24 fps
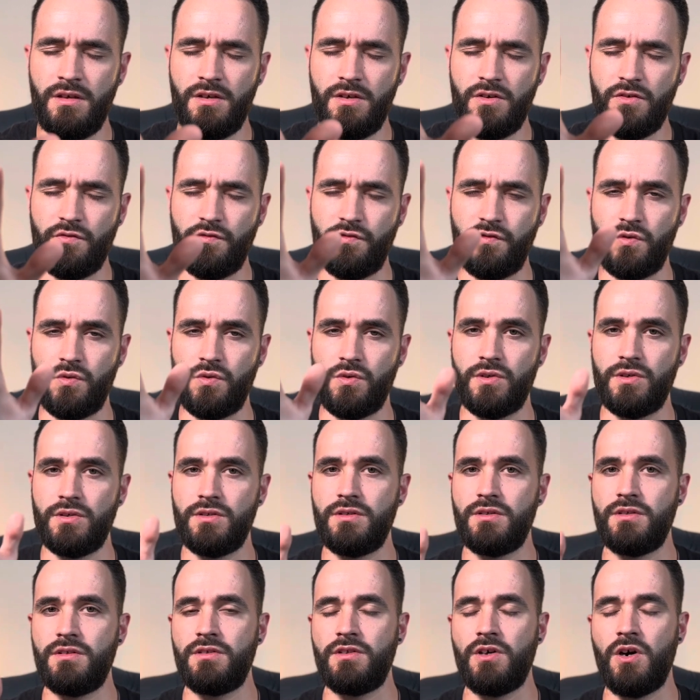for
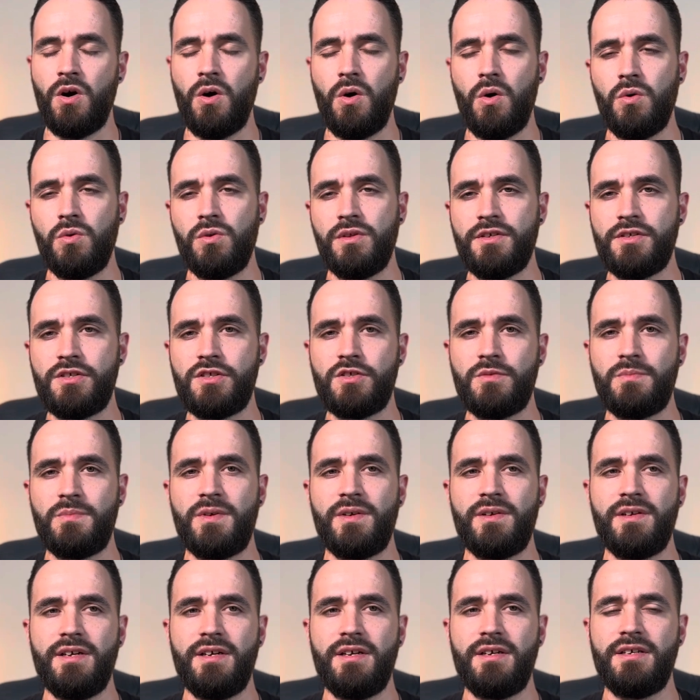the Holy
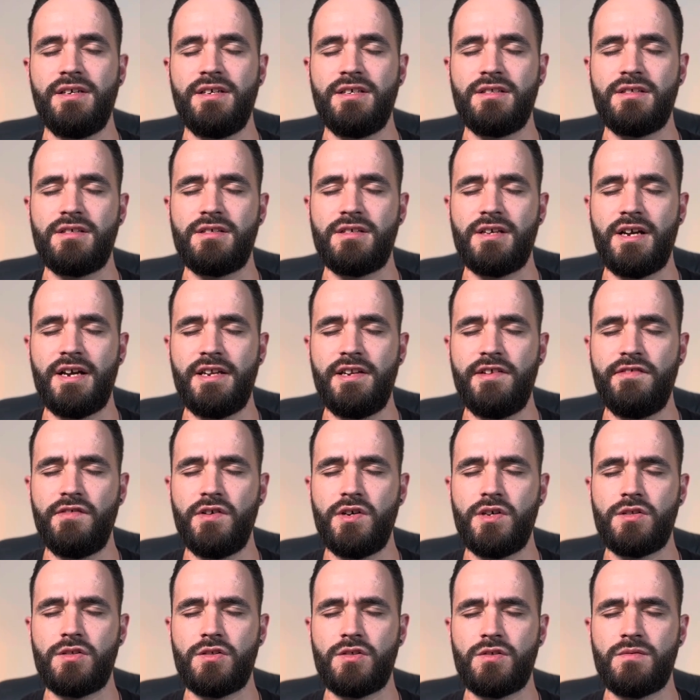Spirit inside of
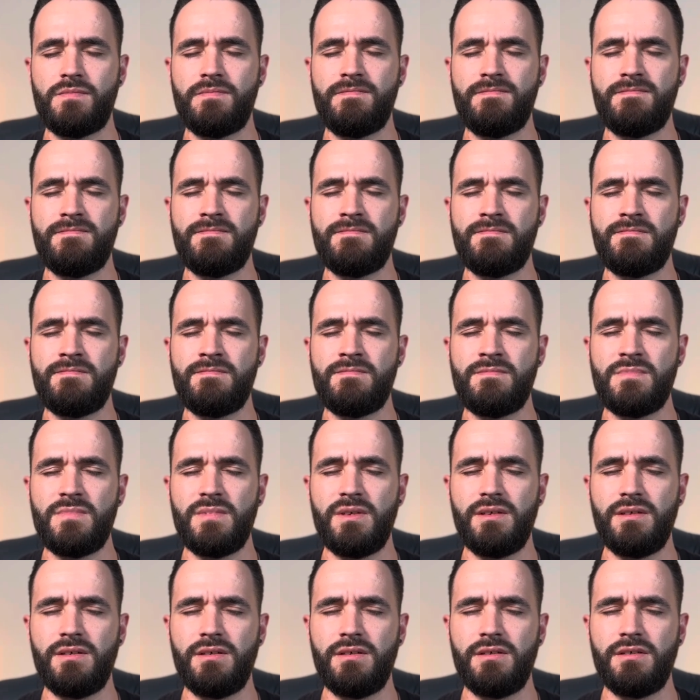us,
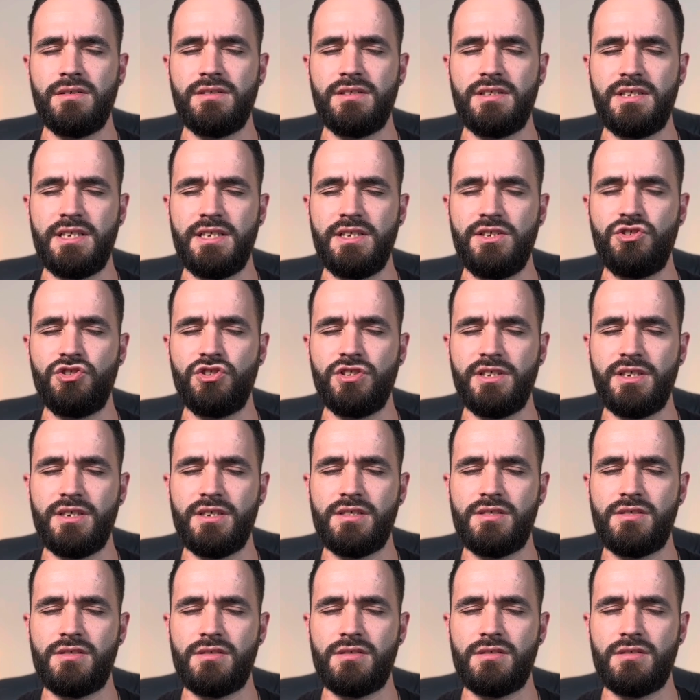teaching
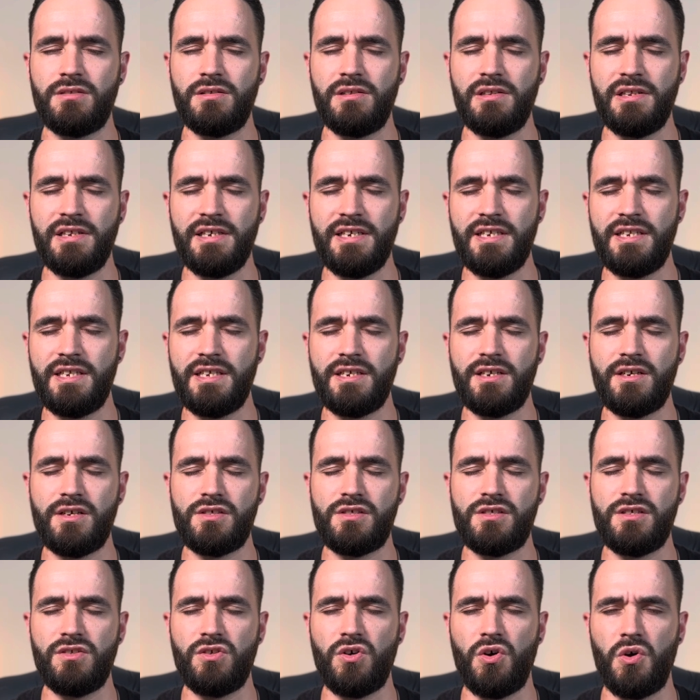us, leading
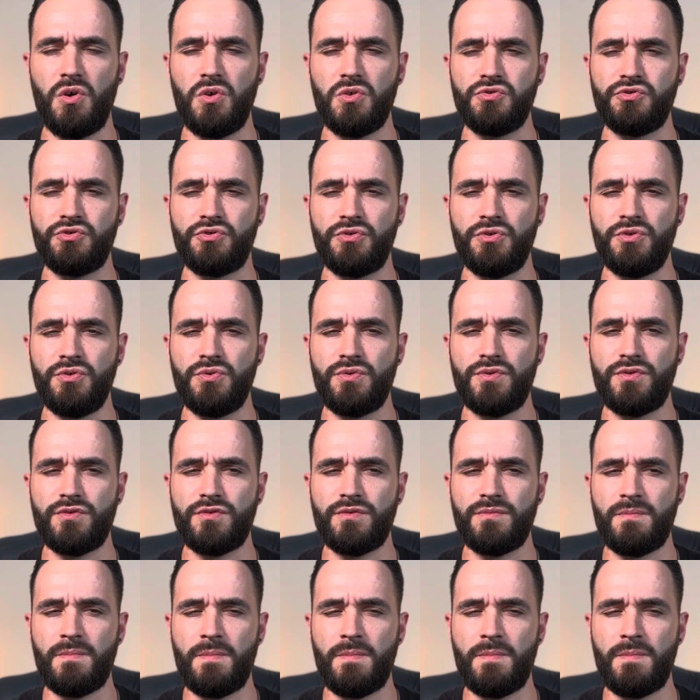us into all truth,